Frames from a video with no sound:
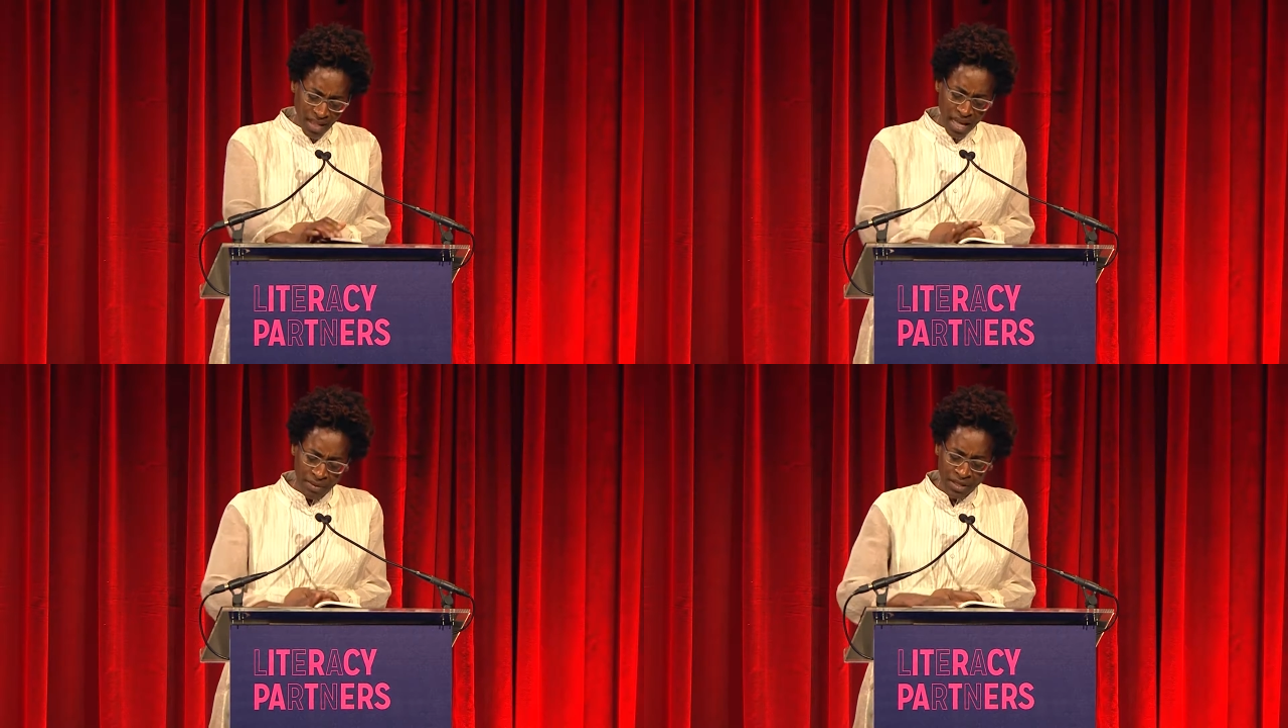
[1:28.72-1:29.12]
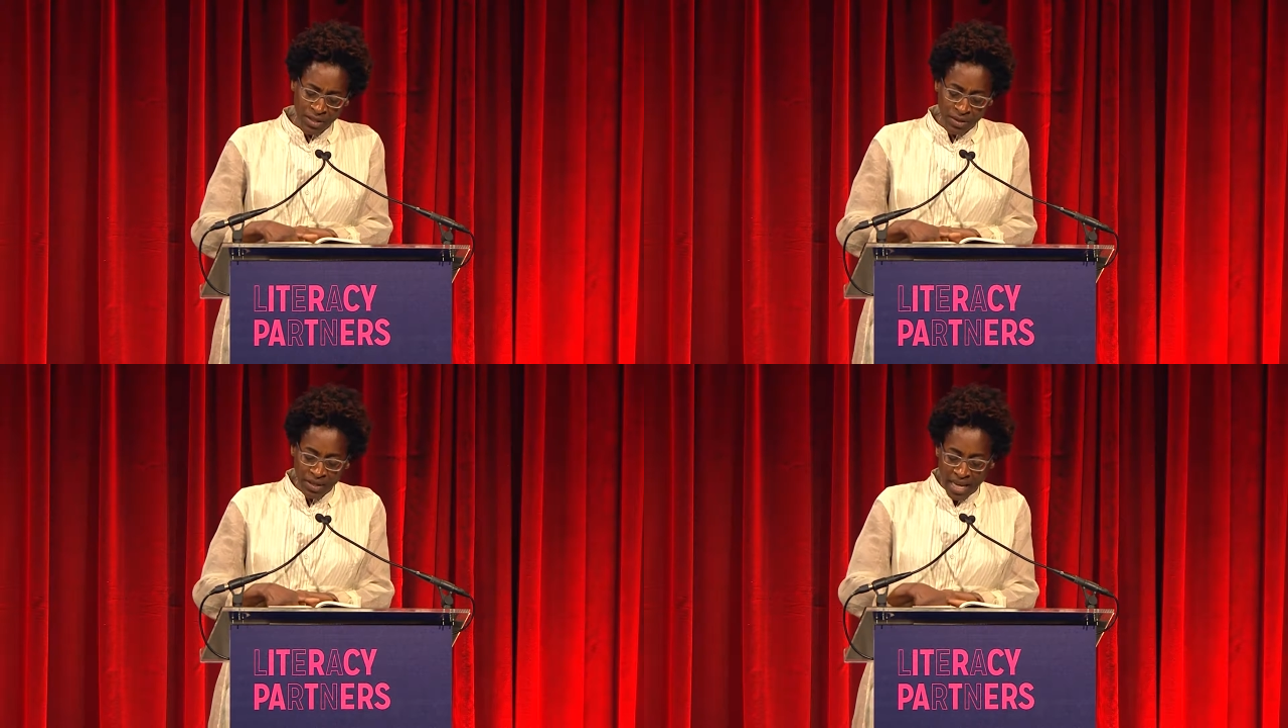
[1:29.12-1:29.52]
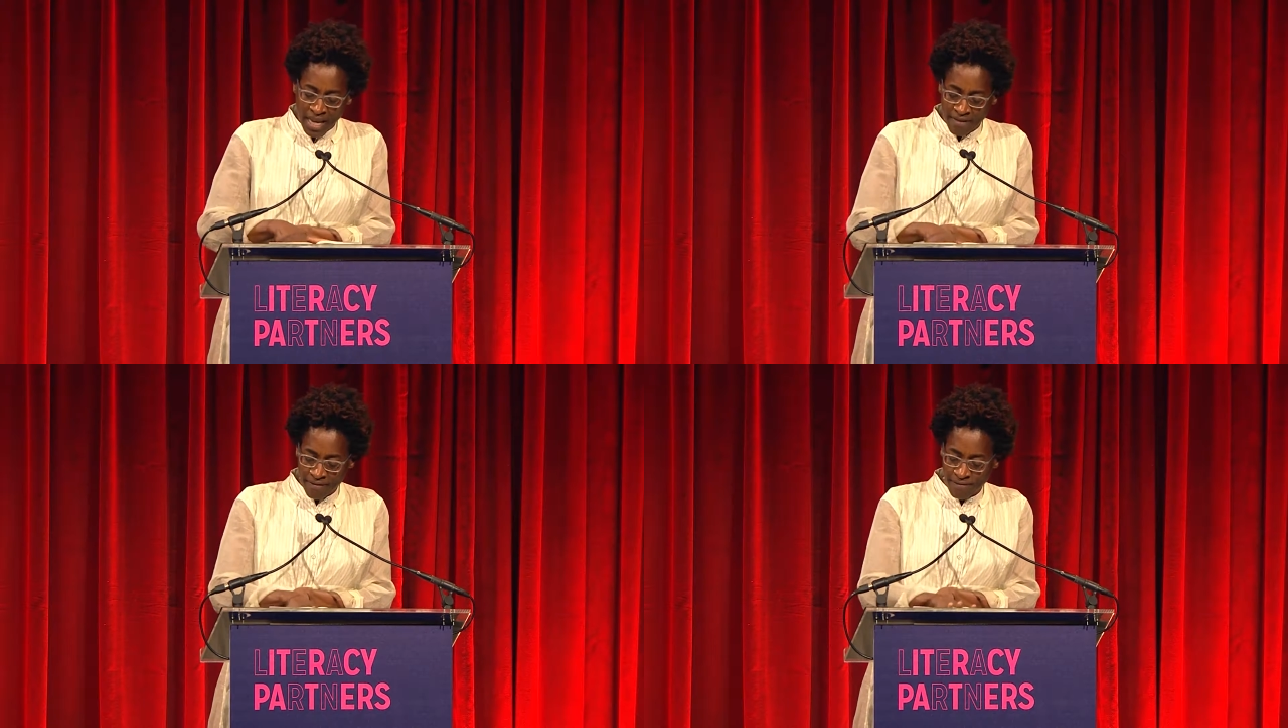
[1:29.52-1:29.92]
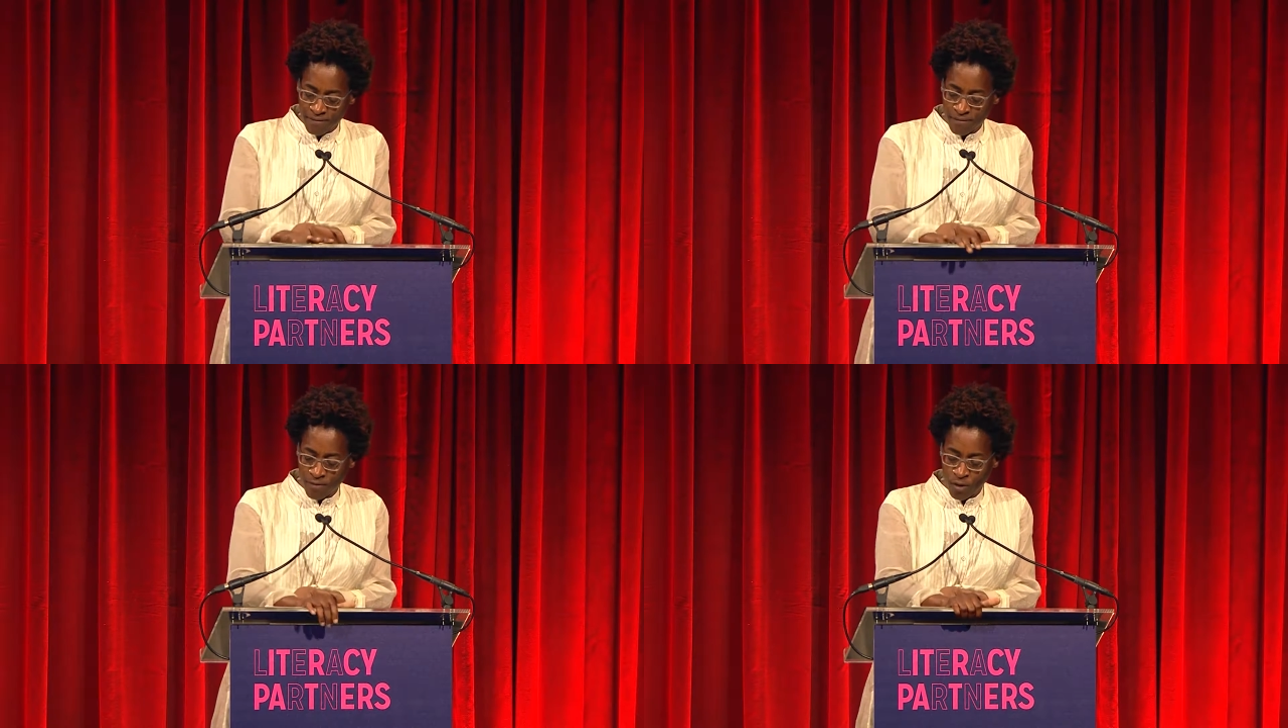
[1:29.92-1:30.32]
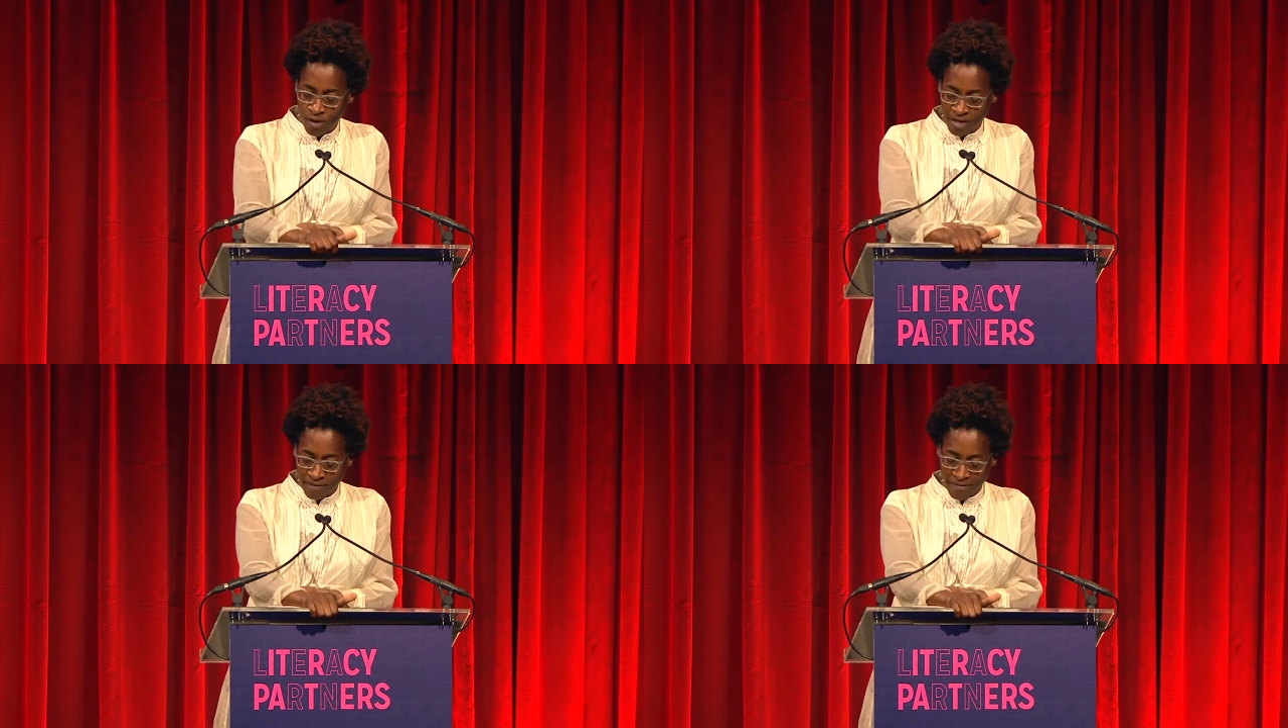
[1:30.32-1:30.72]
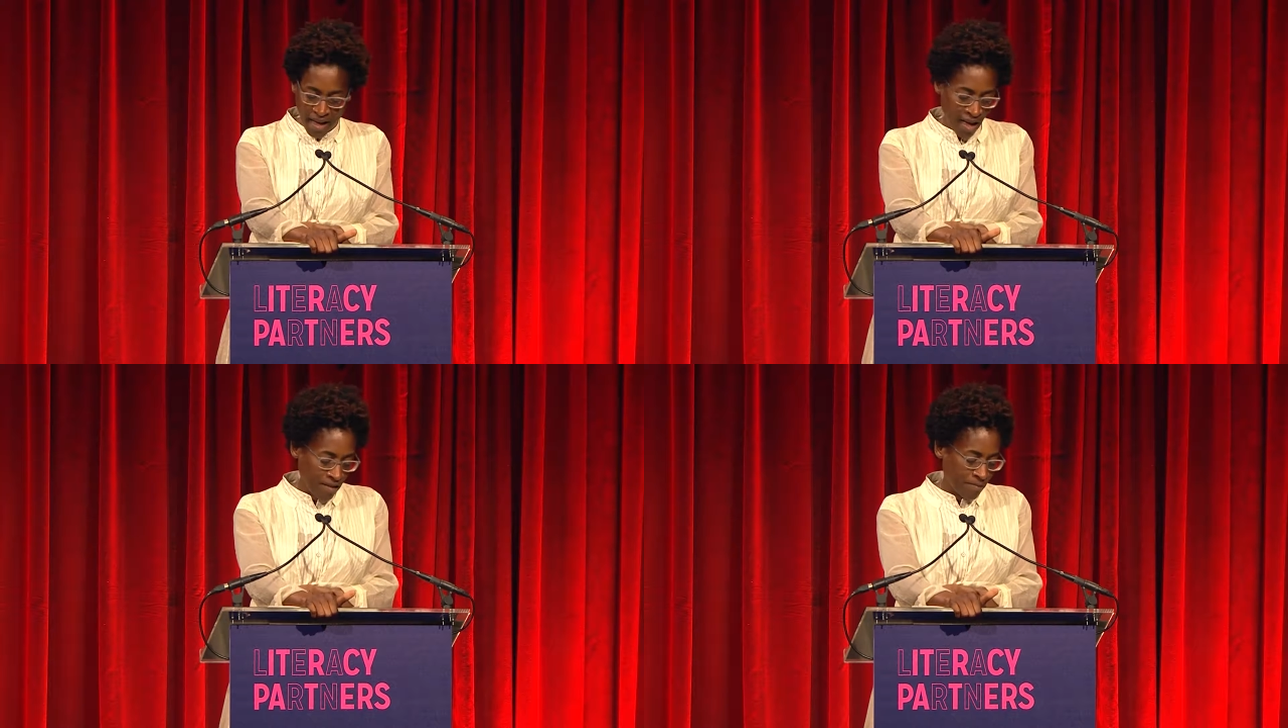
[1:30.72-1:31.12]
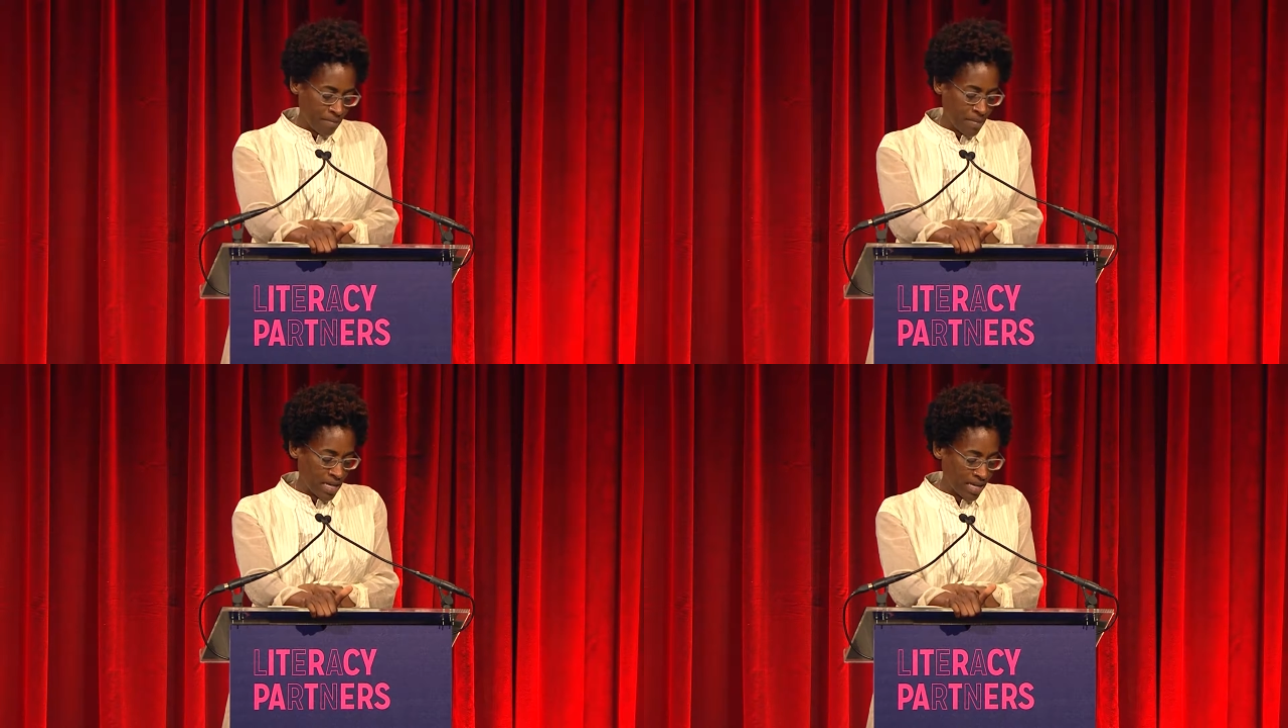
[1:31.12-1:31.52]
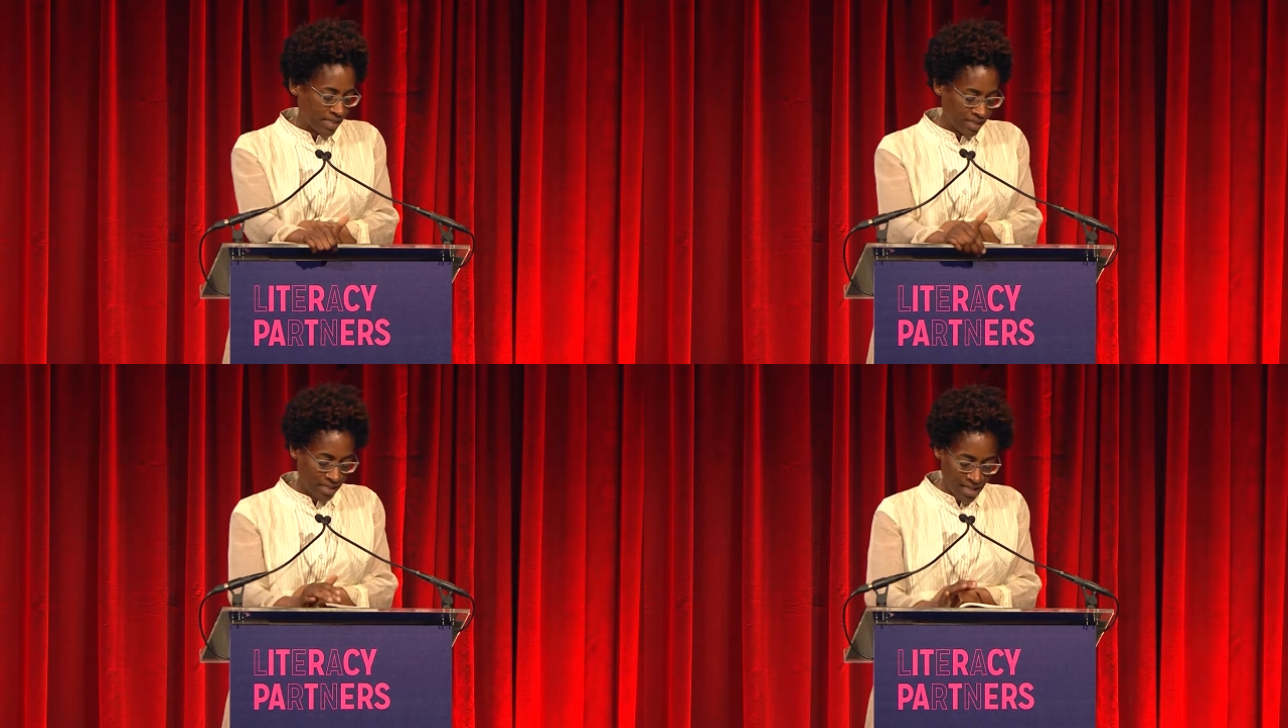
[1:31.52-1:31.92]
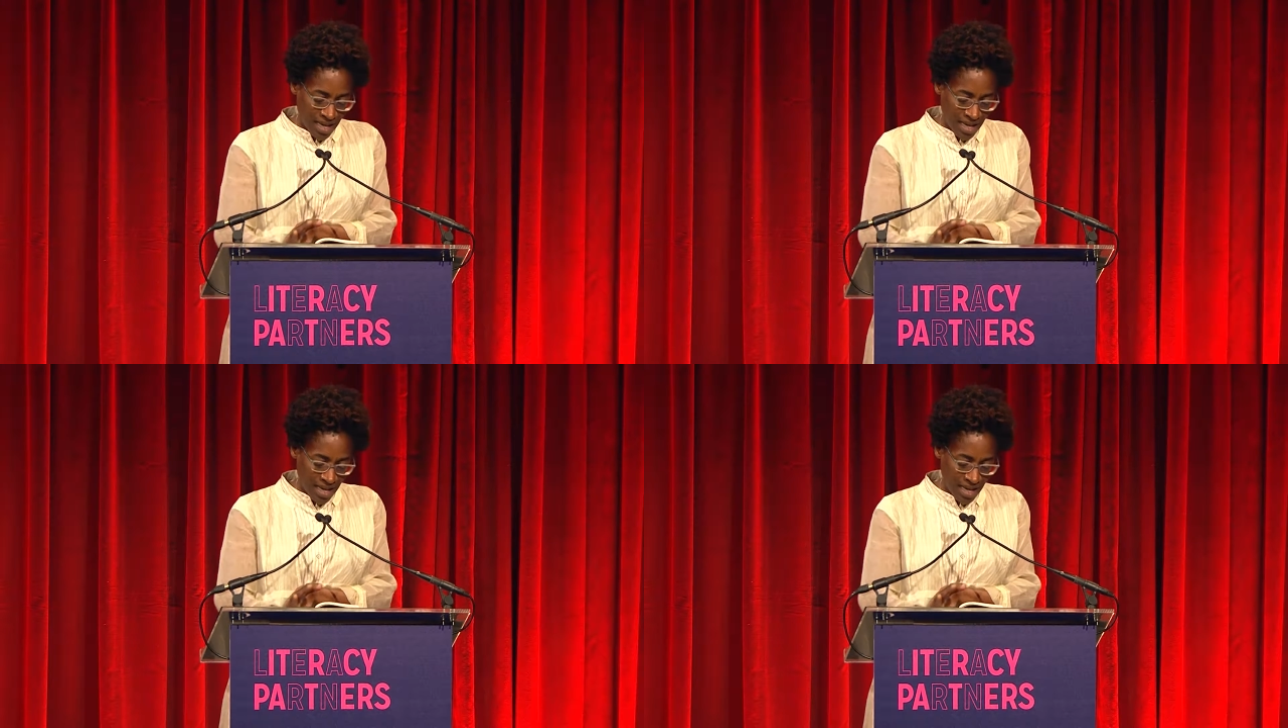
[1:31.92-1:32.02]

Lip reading: I was told I had 4 to 5 minutes.